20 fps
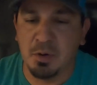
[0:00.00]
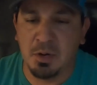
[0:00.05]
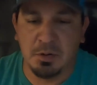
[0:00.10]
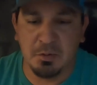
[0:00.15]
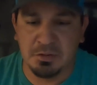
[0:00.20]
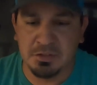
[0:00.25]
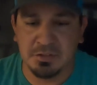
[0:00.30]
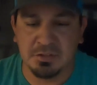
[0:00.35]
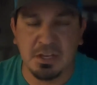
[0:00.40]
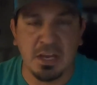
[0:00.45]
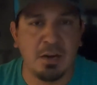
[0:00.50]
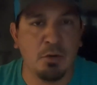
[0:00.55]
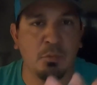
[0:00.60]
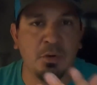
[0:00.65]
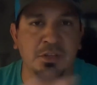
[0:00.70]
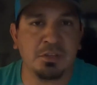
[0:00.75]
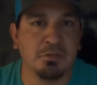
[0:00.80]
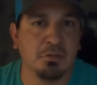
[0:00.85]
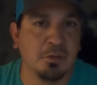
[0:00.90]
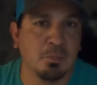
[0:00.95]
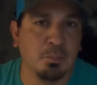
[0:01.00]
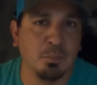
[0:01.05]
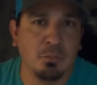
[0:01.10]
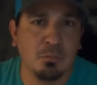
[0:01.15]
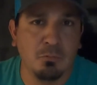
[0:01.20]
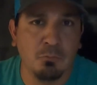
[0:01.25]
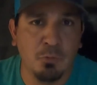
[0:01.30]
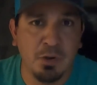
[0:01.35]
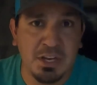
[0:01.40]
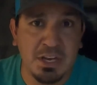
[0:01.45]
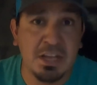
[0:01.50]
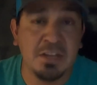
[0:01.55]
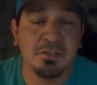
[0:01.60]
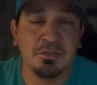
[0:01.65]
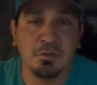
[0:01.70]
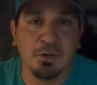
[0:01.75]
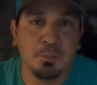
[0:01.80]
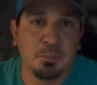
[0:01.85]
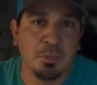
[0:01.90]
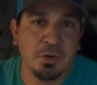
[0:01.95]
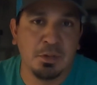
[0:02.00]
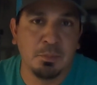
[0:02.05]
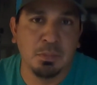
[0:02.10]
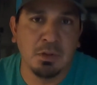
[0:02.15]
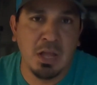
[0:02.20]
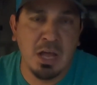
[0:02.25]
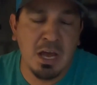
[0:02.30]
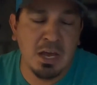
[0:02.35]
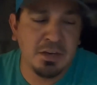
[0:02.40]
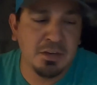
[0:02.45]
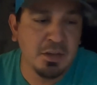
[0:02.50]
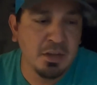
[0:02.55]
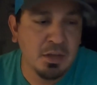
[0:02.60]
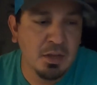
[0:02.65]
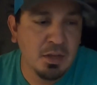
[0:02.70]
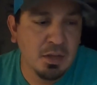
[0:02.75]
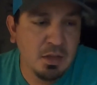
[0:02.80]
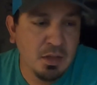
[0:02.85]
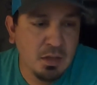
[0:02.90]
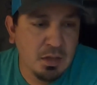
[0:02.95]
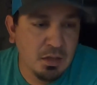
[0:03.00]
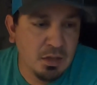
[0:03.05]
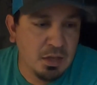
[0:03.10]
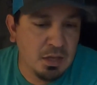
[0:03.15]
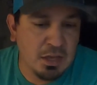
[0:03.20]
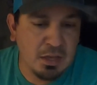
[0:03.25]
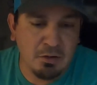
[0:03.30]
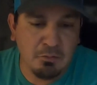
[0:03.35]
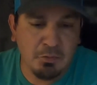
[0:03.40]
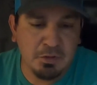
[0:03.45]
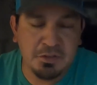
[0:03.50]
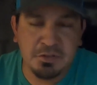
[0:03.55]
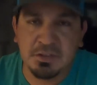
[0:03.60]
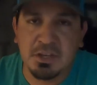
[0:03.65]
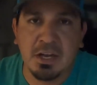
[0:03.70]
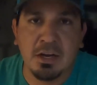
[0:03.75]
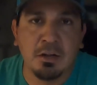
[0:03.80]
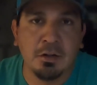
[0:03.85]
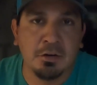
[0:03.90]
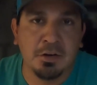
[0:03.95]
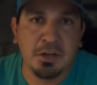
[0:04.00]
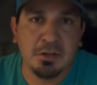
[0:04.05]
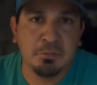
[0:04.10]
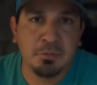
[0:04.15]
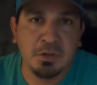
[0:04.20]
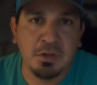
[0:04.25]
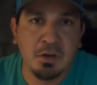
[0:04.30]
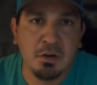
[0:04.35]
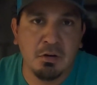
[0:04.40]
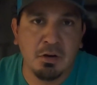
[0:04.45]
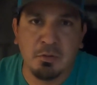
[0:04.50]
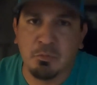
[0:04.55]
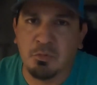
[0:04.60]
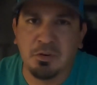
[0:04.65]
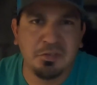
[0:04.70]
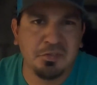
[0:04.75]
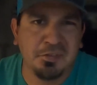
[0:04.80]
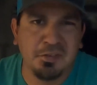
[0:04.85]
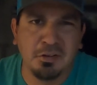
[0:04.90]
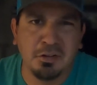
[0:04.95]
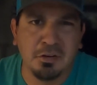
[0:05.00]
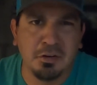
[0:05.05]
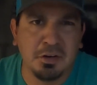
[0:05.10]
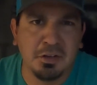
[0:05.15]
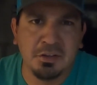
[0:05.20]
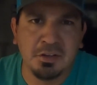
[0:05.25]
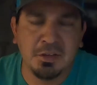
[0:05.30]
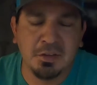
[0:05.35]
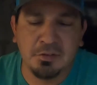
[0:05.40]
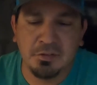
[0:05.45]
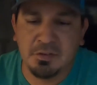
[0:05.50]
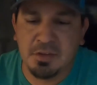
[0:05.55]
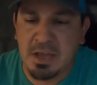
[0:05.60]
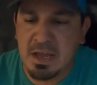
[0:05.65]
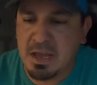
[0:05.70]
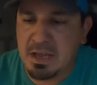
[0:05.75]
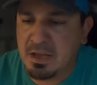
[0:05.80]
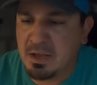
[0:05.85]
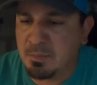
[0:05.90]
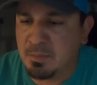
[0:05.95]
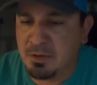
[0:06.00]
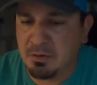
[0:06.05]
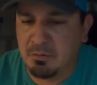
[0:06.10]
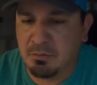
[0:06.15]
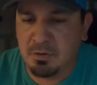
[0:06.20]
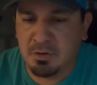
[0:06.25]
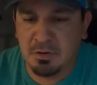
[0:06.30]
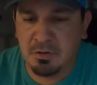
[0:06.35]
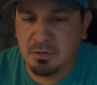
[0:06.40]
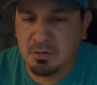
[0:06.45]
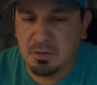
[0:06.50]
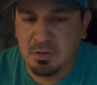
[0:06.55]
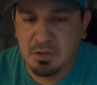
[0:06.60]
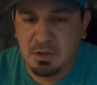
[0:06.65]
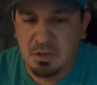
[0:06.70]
We were just kind of went into it pretty blind, and we just kind of learned as we go. And we're still learning to this day. I mean, we're